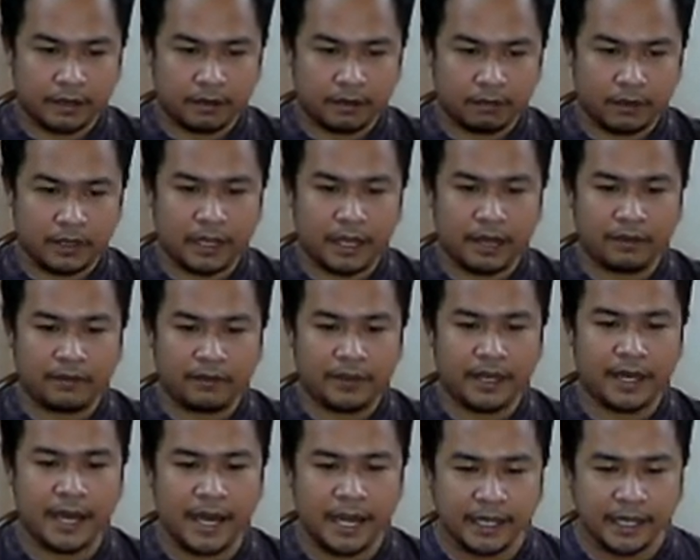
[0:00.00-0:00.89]
we have
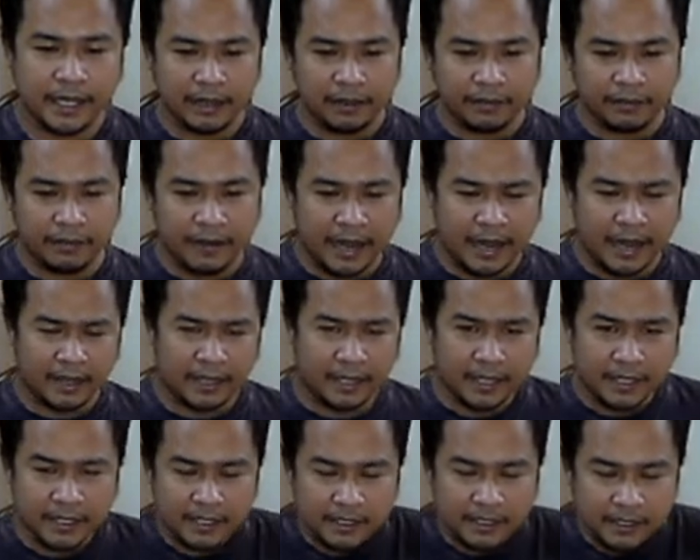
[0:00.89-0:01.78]
the hanging
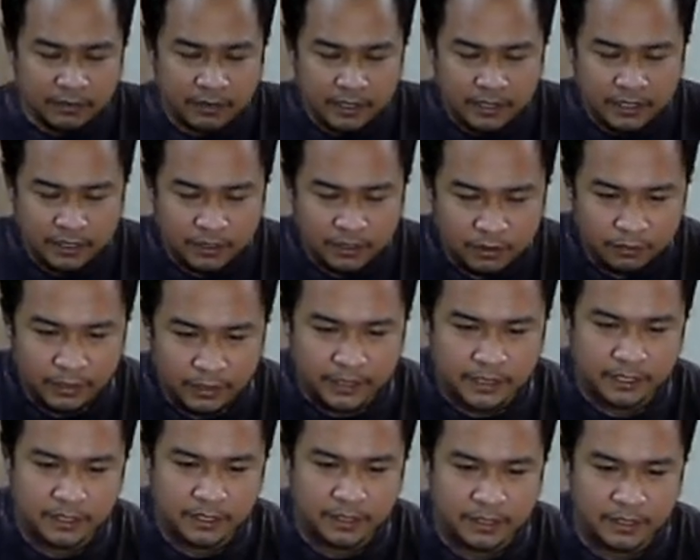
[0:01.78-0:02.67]
valleys. So this is
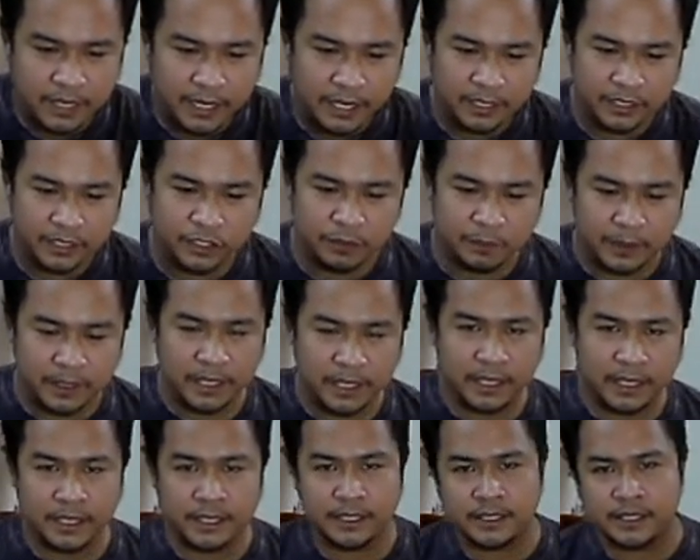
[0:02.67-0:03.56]
quite strange
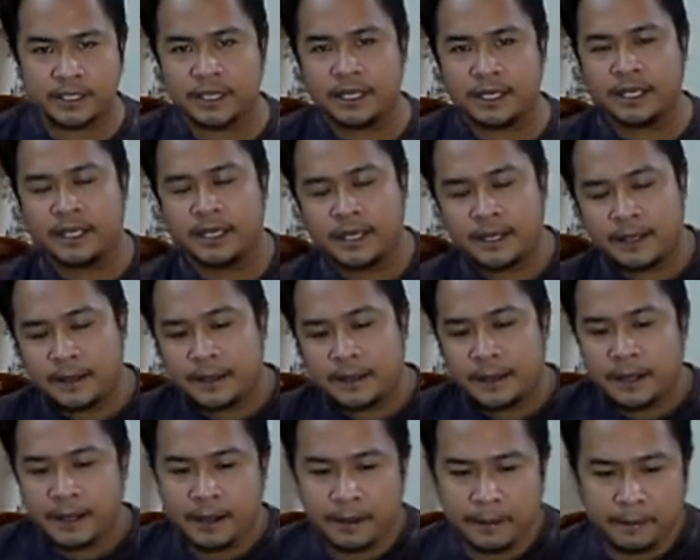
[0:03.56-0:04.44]
because
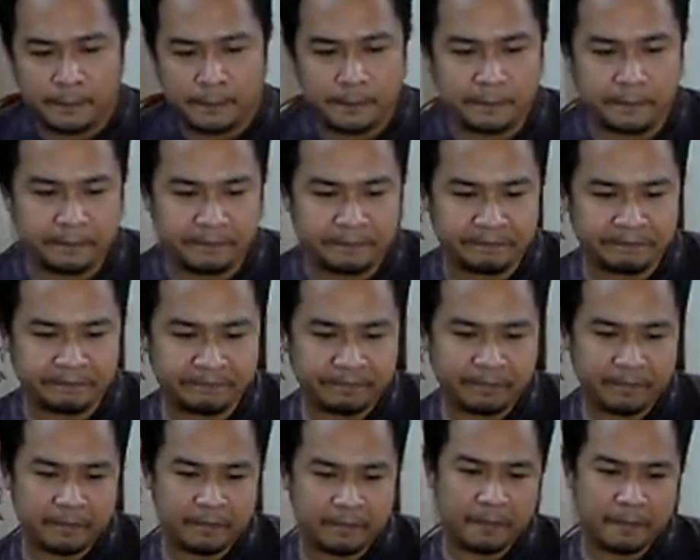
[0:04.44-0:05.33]
in
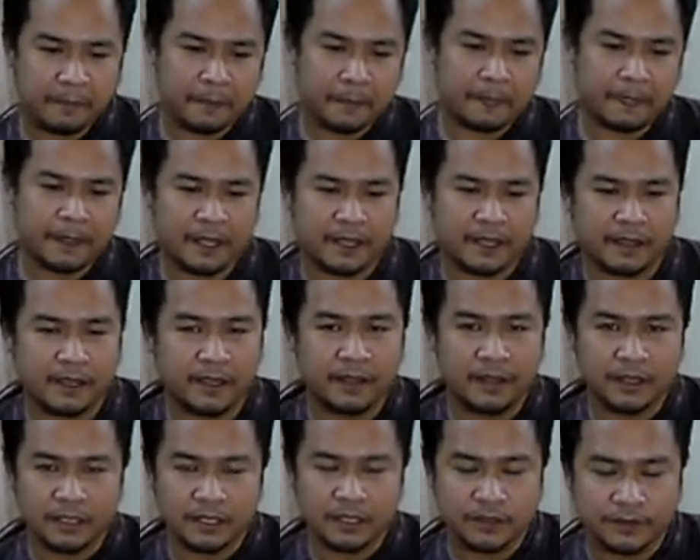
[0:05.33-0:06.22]

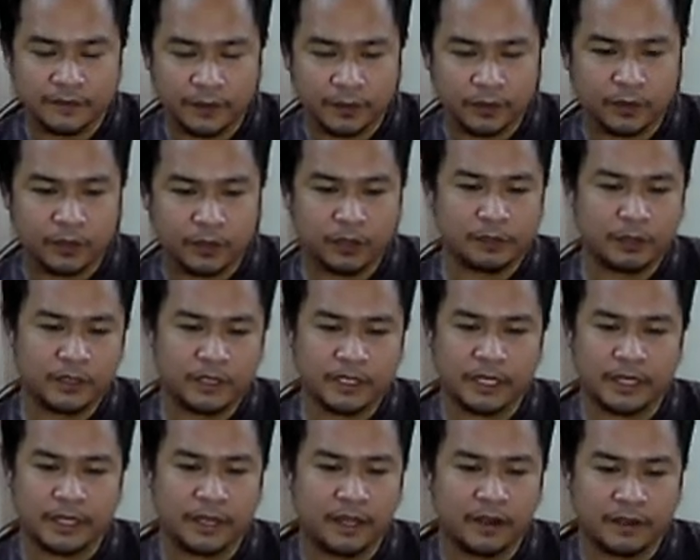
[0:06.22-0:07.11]
this photo you will
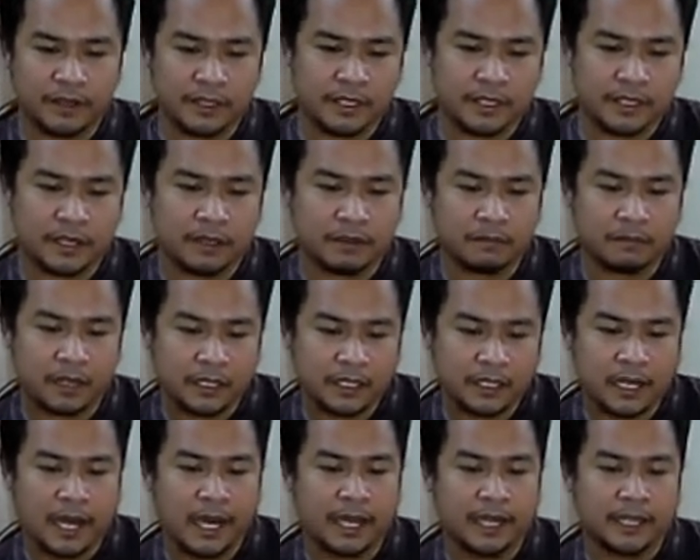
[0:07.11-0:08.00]
see that there is not
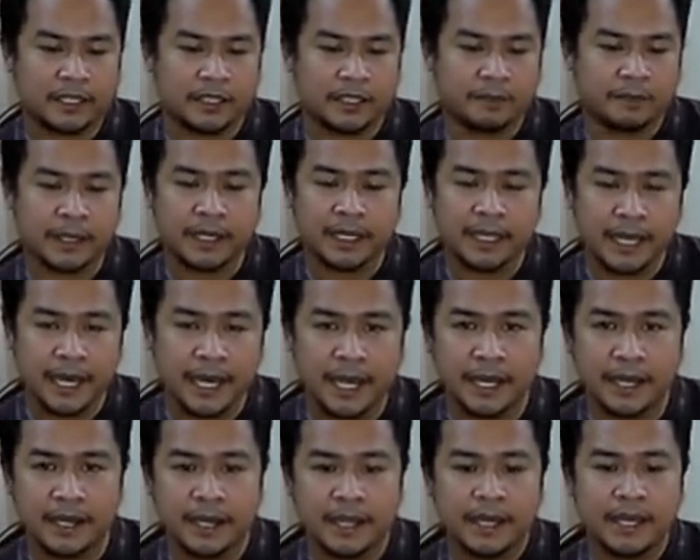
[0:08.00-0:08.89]
much ice. But
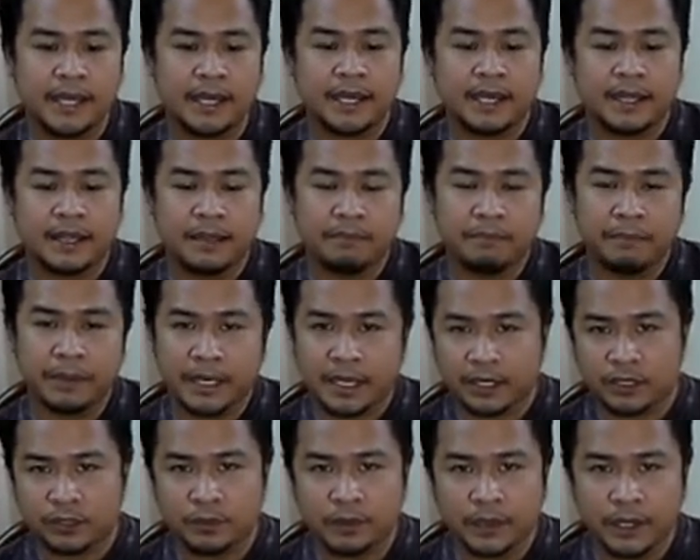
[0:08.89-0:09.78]
again,
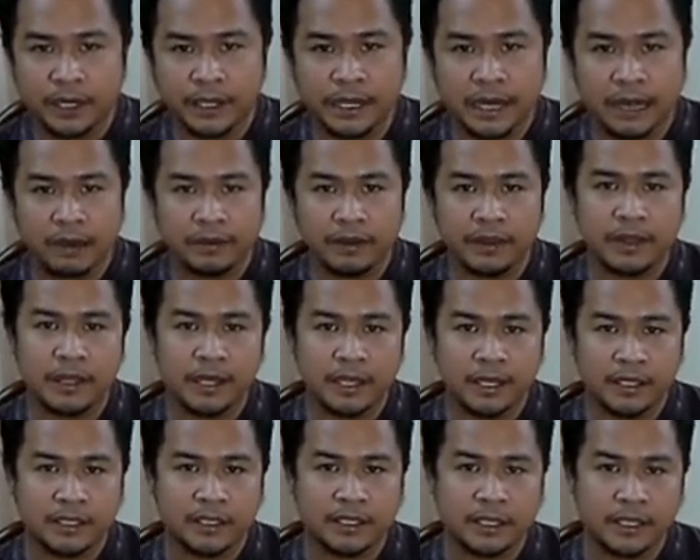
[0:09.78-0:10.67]
because we are now in the
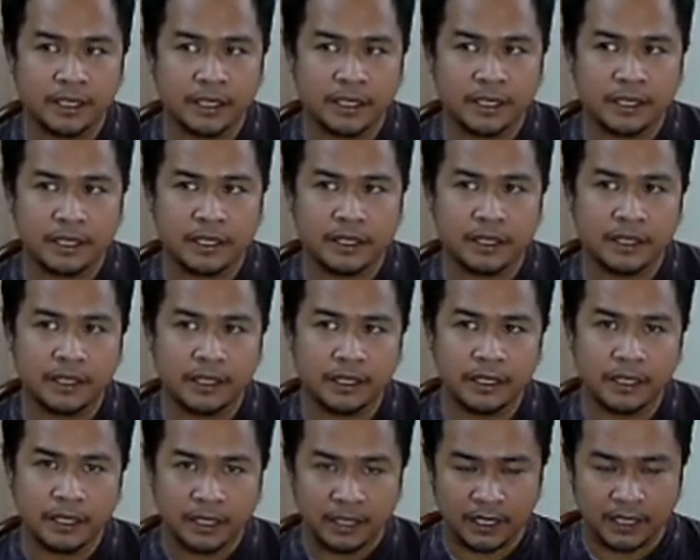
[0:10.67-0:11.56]

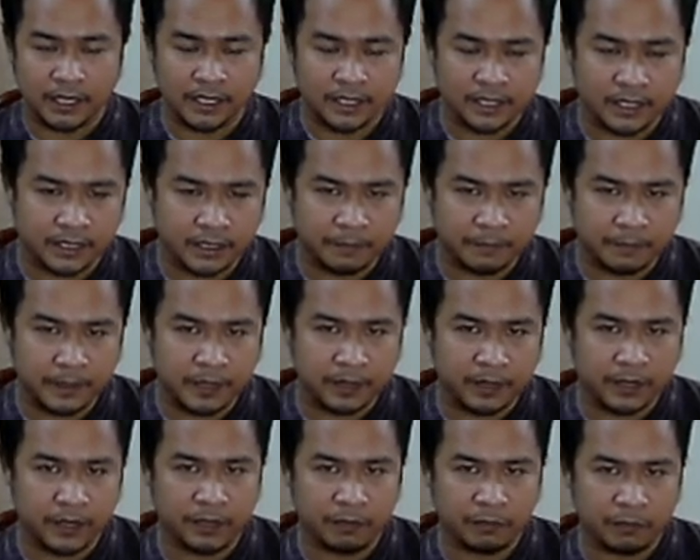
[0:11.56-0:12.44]
interglacial
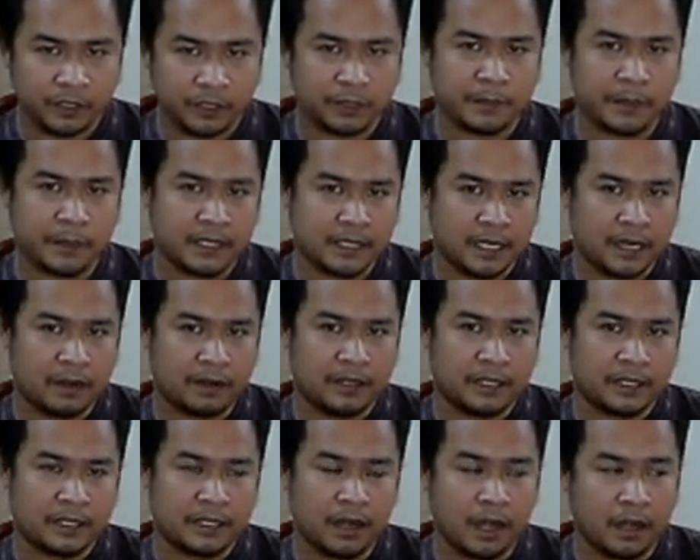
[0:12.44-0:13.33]
period, which means there
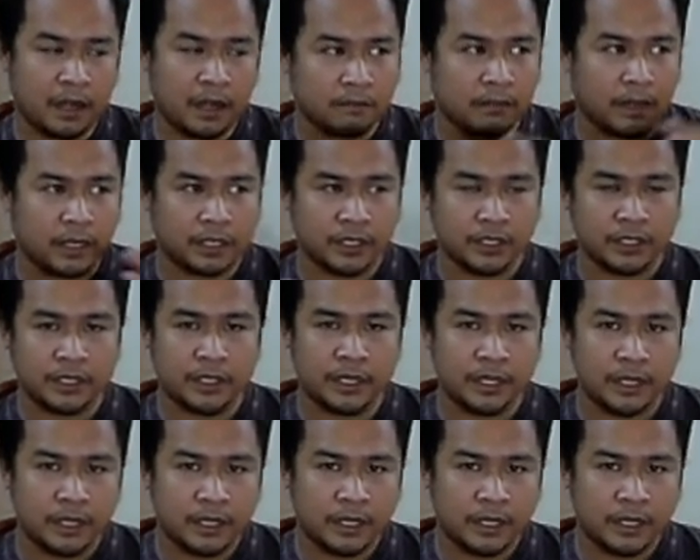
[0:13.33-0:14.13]
is not much,